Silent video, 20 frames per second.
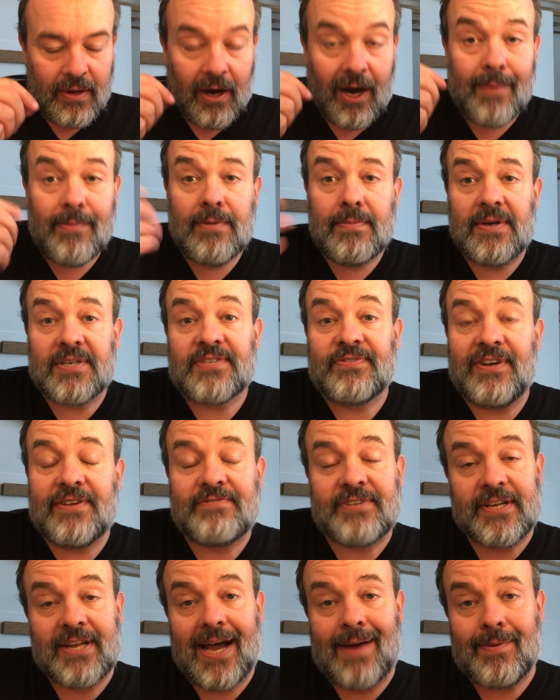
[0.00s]
almost
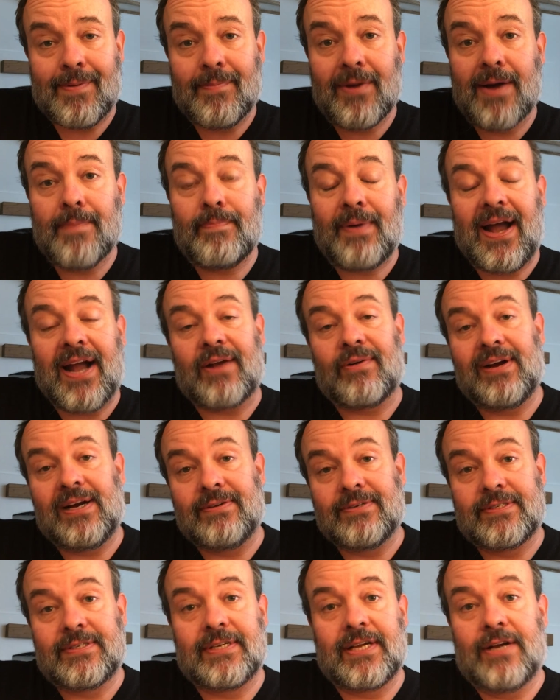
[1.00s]
50 now, but my
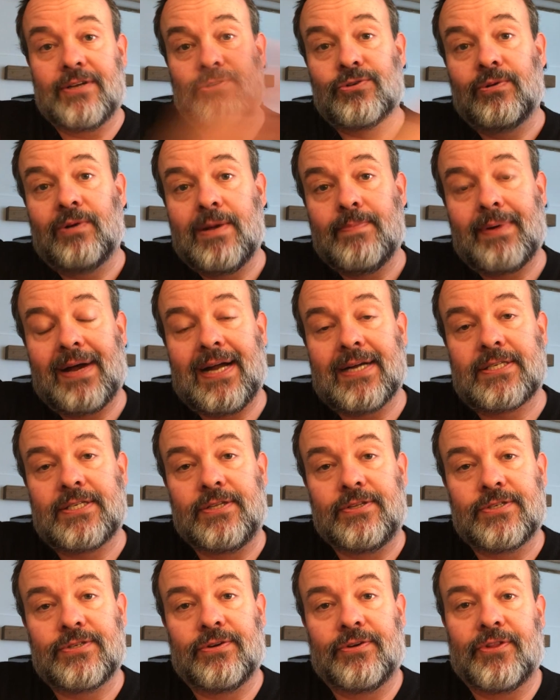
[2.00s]
background goes all the way back
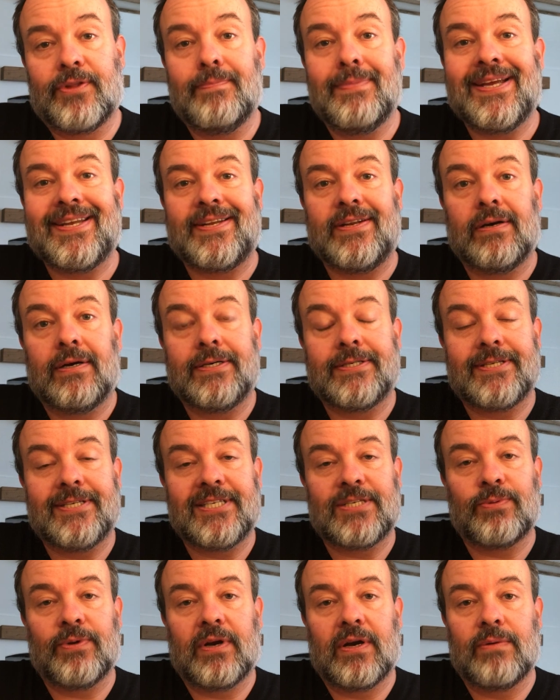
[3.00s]
to the sort of the
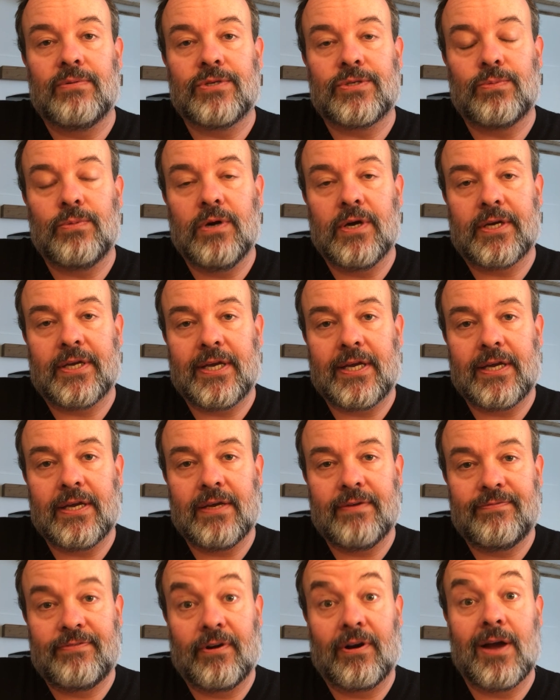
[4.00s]
mid-90s when I was working
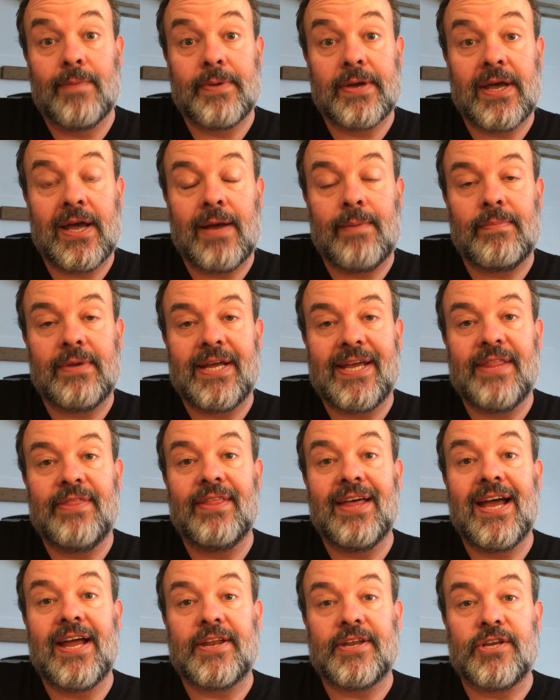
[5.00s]
for IBM
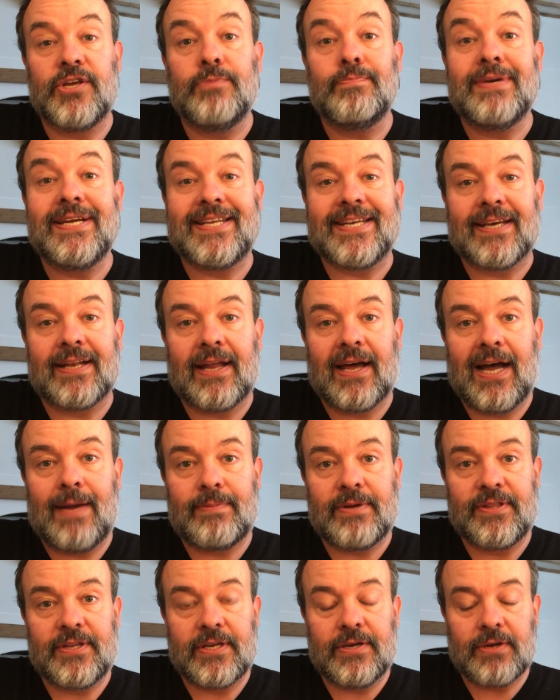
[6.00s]
in their new media
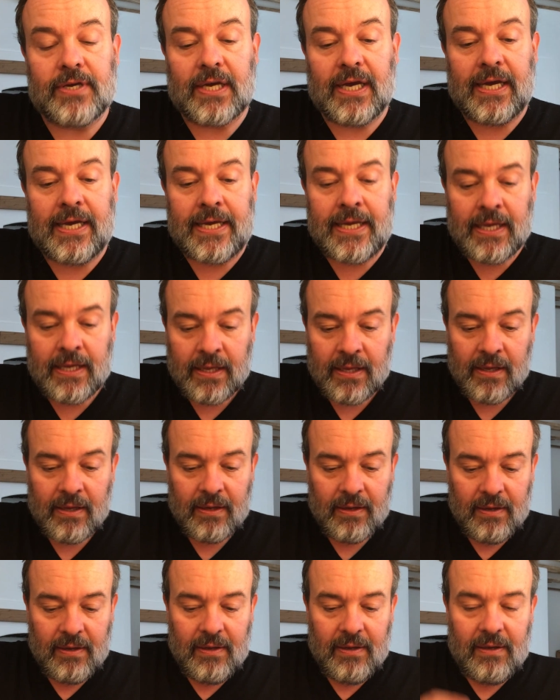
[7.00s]
lab in the UK.
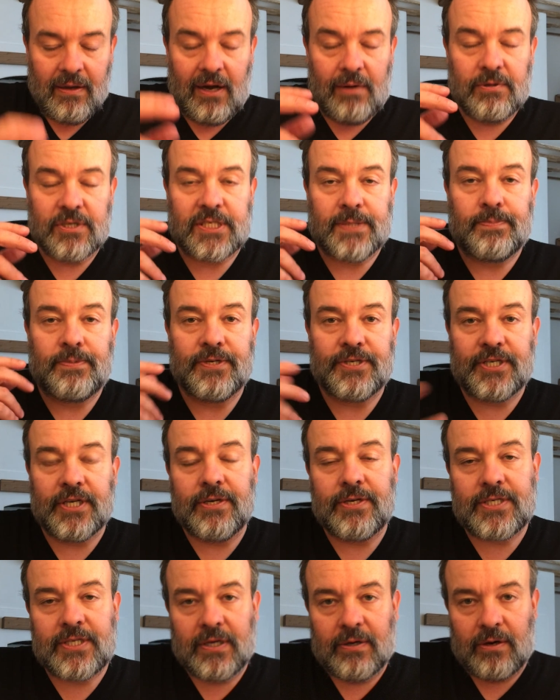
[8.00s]
I was a
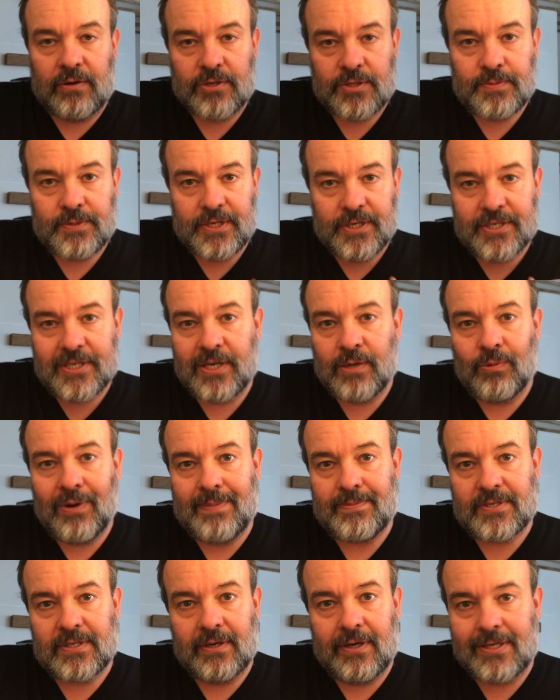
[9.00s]
producer, I was producing
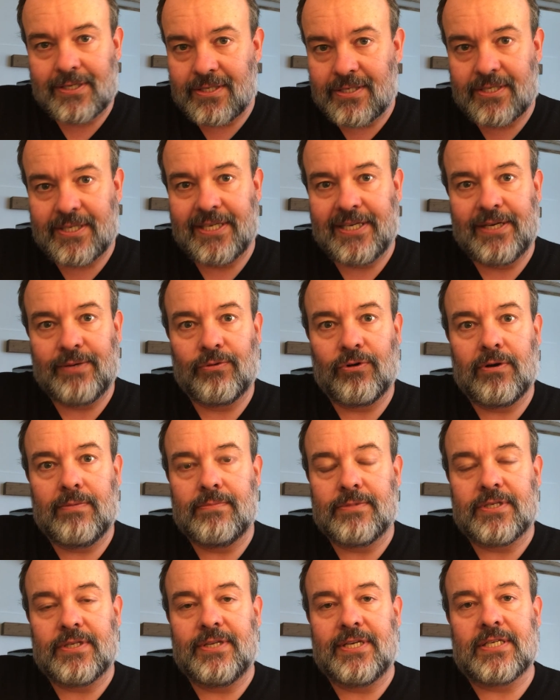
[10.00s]
websites and
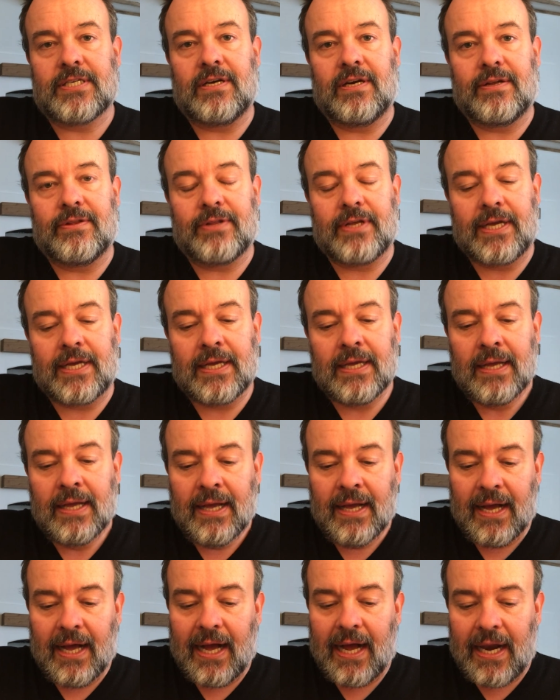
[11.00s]
CD-ROMs and this kind of thing.
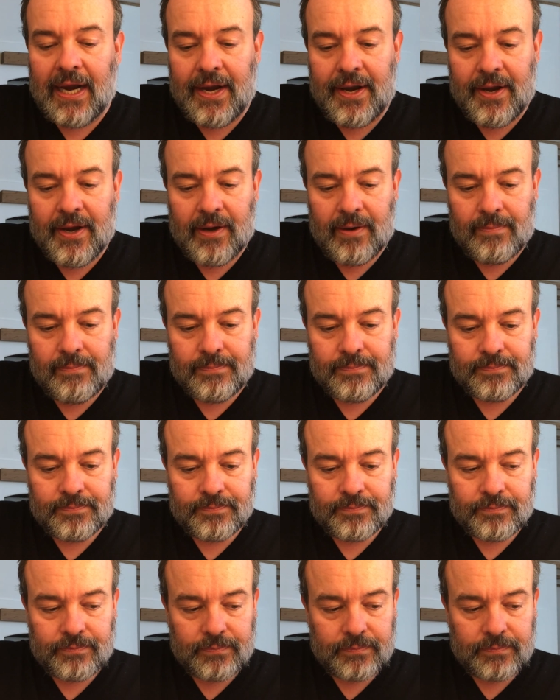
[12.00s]
And